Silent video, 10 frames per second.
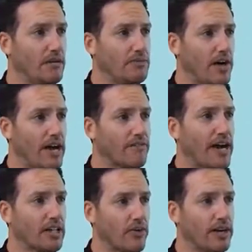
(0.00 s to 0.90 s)
drag
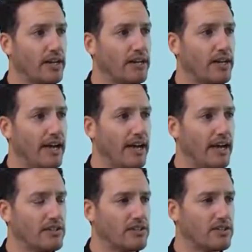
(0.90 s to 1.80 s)
factor in
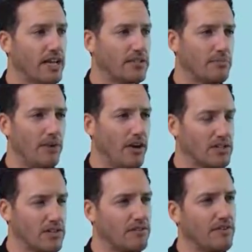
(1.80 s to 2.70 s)
as
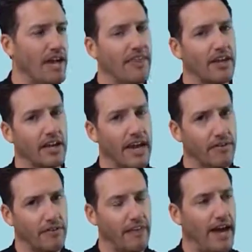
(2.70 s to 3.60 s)
positive and then
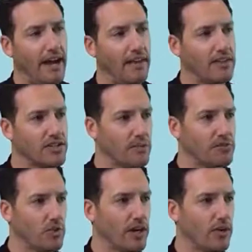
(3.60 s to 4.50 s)
account for that in the
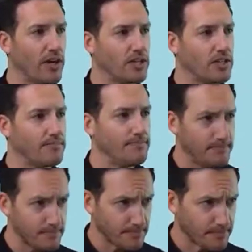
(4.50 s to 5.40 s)
subsequent equation.
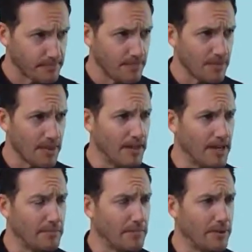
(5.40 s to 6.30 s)

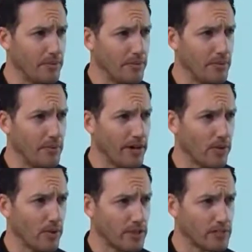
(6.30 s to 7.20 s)
But
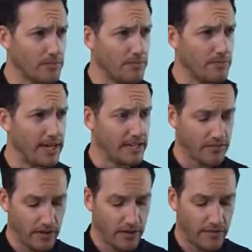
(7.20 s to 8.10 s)
whatever works
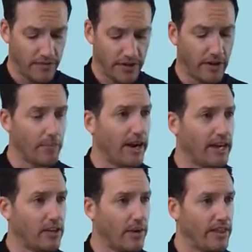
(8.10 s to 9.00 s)
best for your
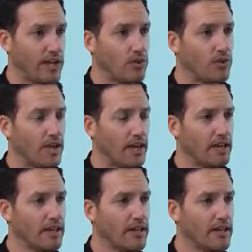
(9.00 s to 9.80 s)
brain and the way that you think.